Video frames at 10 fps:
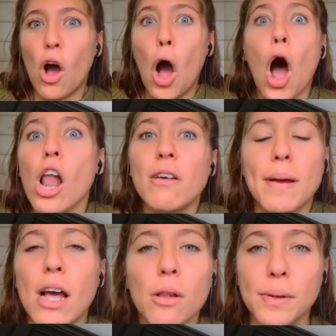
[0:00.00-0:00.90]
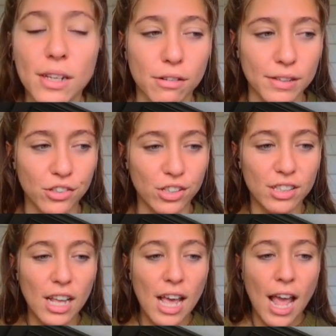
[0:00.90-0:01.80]
all of my Halloween
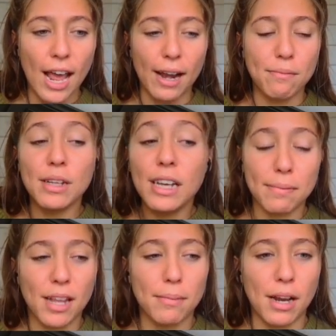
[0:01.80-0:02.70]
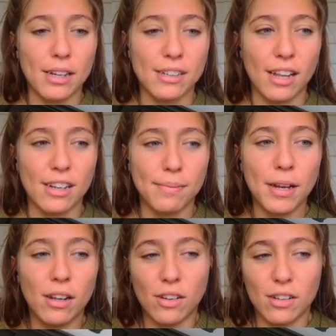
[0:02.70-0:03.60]
decorations, and I'm really upset about it because I
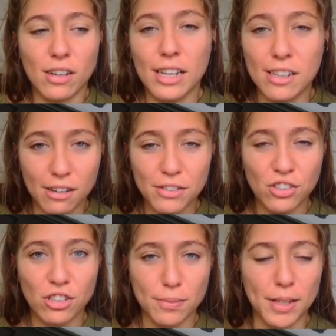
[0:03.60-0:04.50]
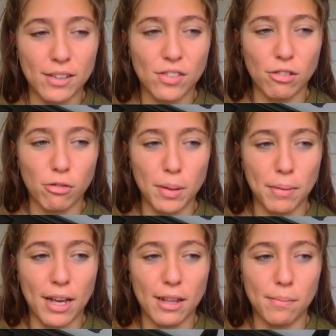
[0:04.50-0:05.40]
spent a long, like, decorations are expensive, so I normally
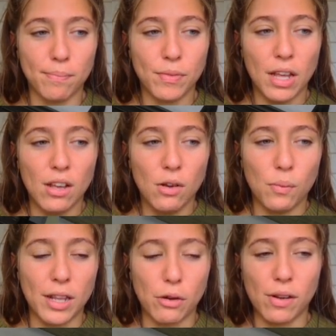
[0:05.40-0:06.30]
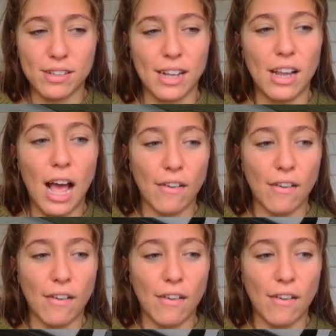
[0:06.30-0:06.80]
buy them when they go on sale after